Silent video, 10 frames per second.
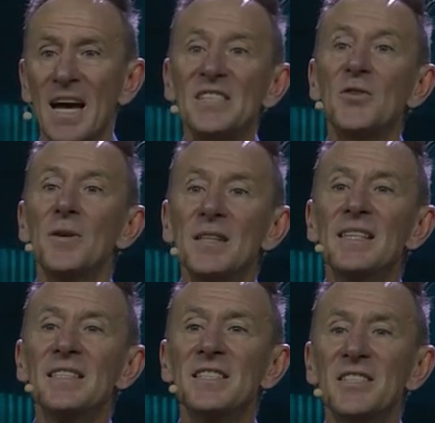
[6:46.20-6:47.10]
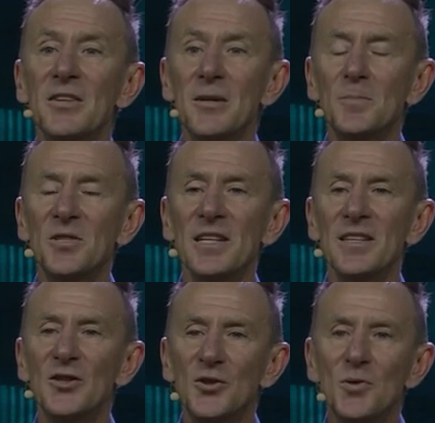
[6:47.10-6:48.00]
As written in Scripture,
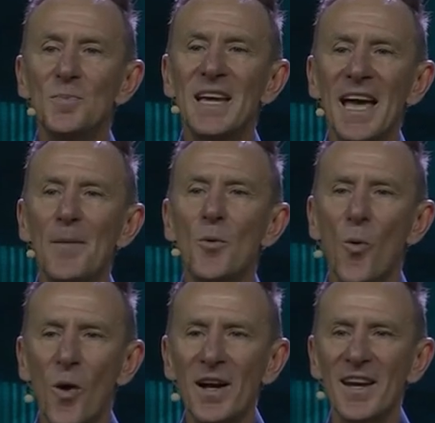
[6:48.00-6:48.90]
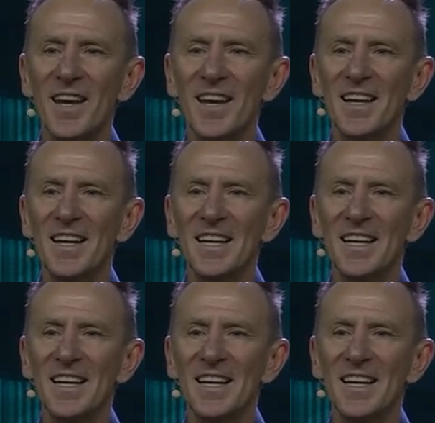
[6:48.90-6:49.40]
the two became one.